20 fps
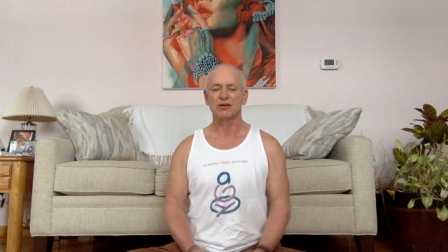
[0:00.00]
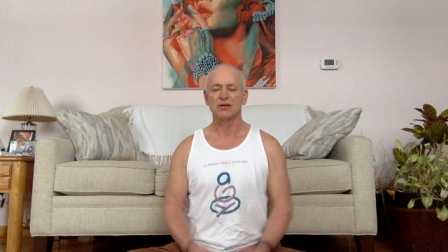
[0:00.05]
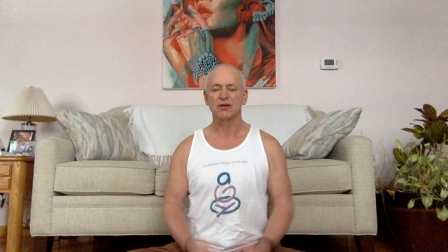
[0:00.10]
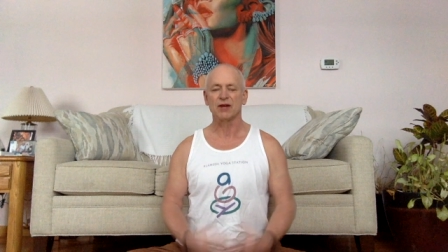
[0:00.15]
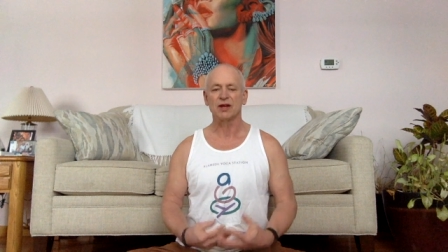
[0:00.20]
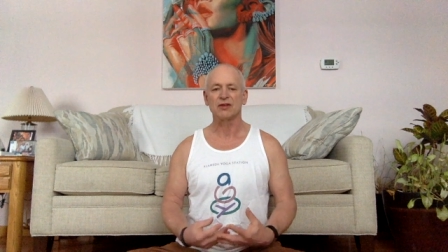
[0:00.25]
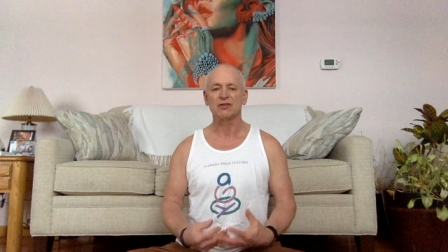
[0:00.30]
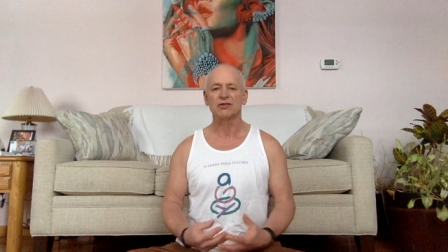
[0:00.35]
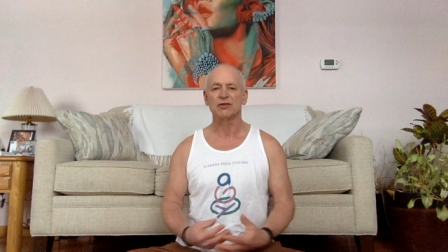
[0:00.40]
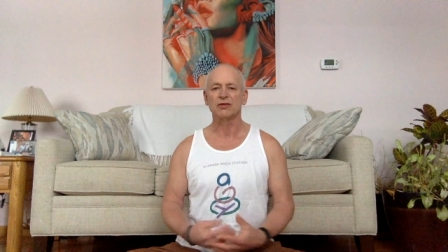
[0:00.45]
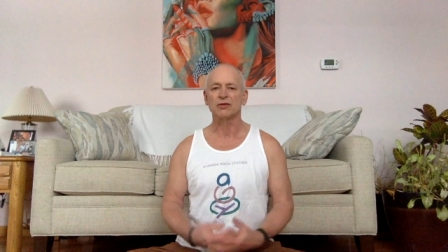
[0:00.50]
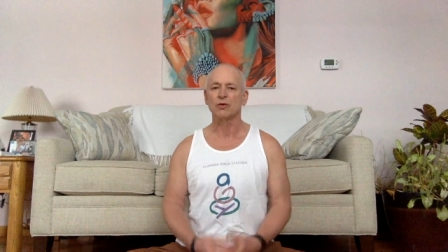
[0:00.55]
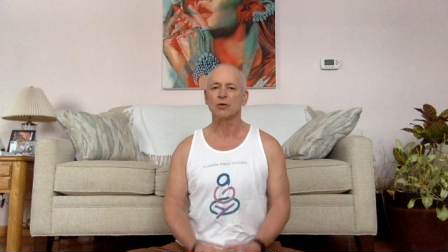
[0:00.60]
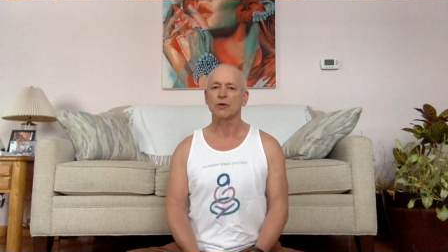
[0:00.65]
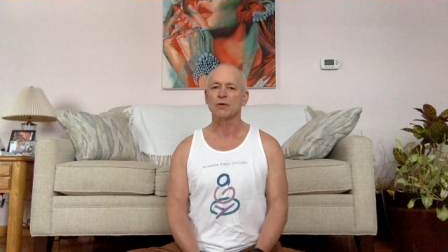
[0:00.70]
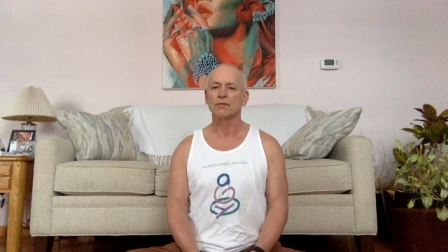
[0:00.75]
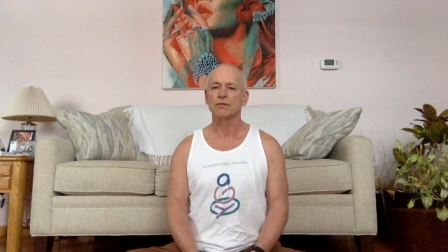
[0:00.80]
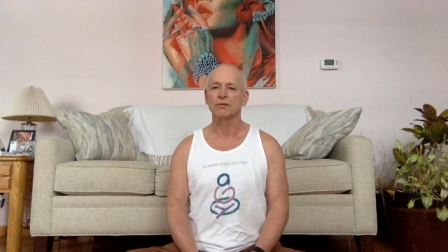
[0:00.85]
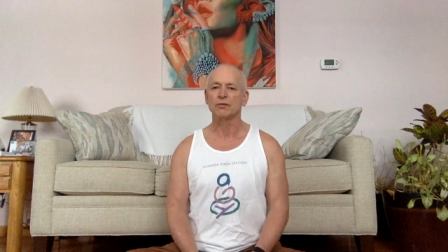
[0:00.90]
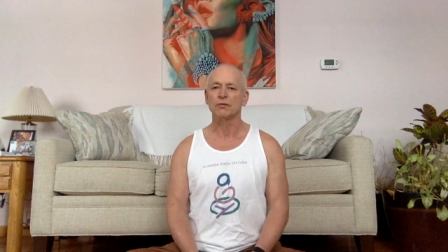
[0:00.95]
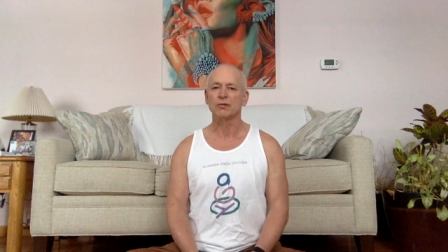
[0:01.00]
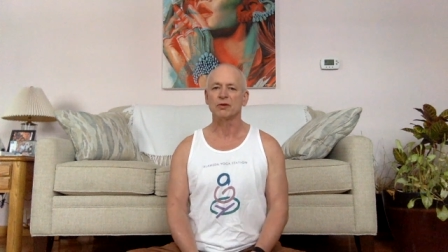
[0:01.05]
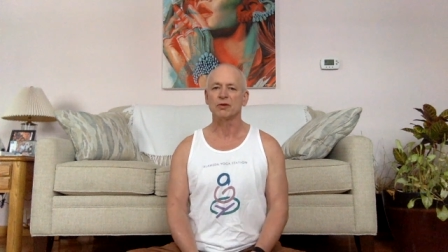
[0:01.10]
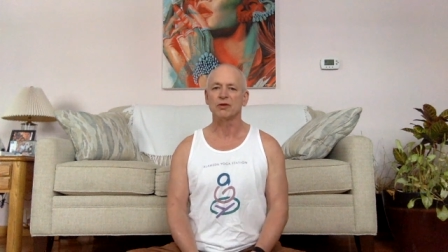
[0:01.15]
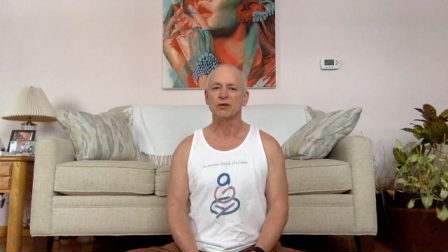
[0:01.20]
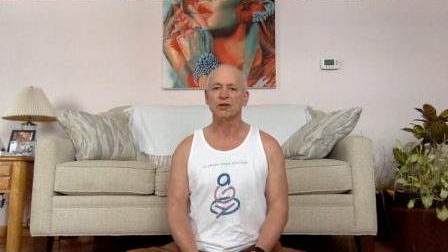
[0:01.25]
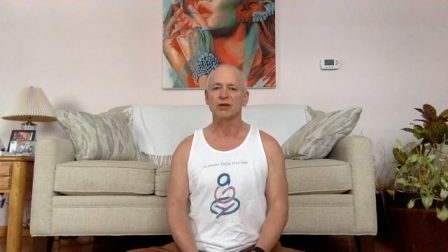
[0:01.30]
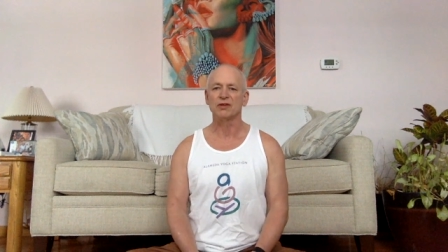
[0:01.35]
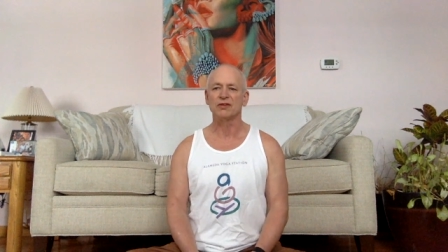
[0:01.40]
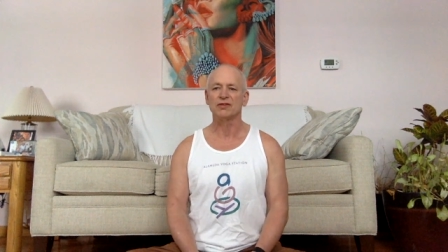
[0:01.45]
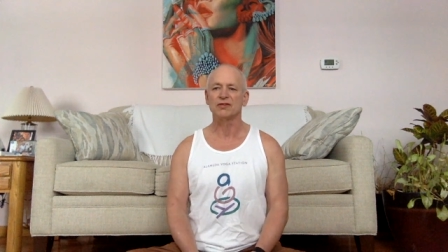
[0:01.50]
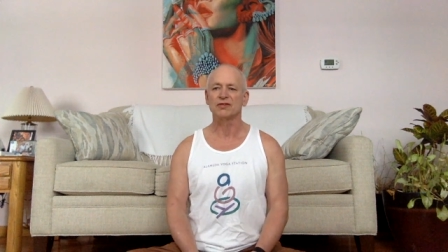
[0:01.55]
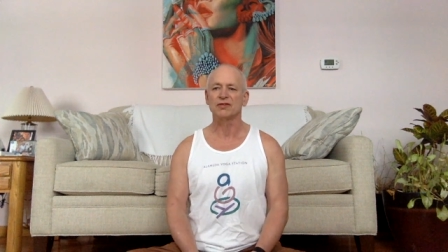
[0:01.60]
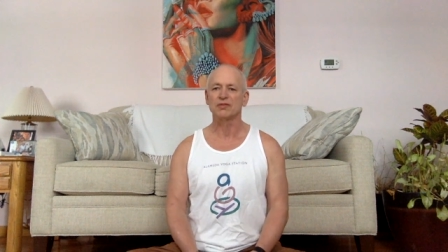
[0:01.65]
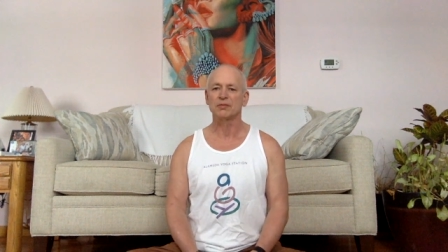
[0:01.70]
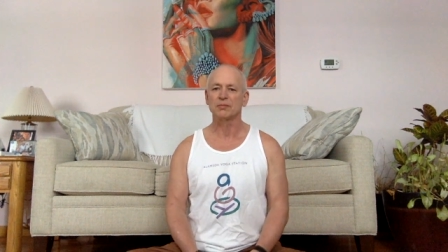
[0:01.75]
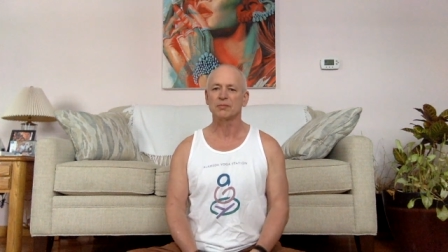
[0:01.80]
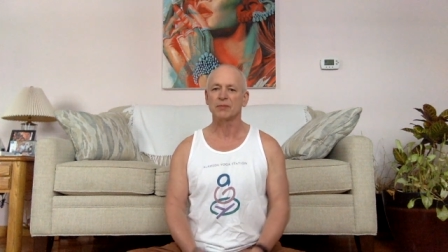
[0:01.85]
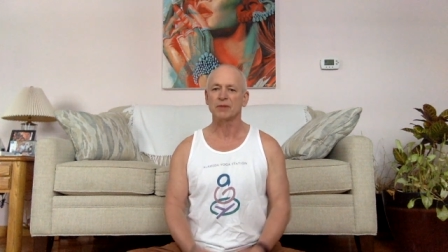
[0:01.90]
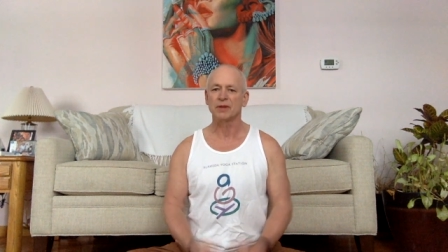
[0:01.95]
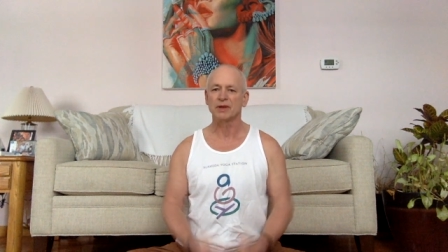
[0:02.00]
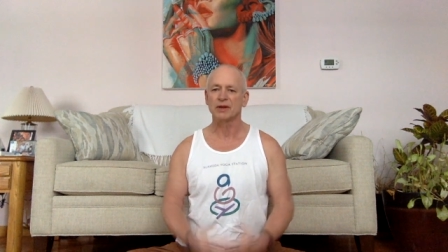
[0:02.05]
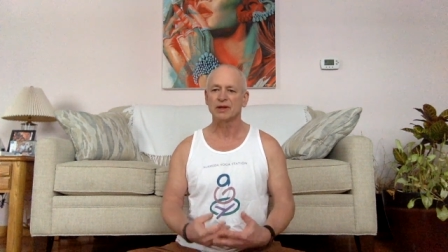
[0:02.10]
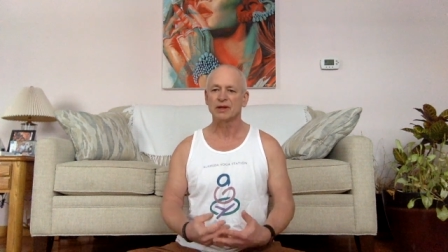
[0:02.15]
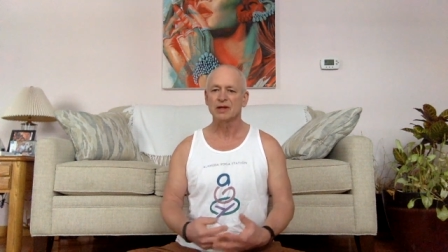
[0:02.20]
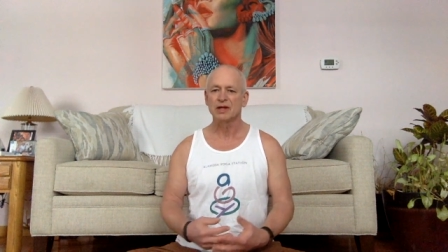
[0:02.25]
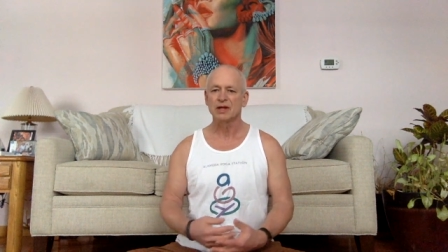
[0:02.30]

nice endorphin release. But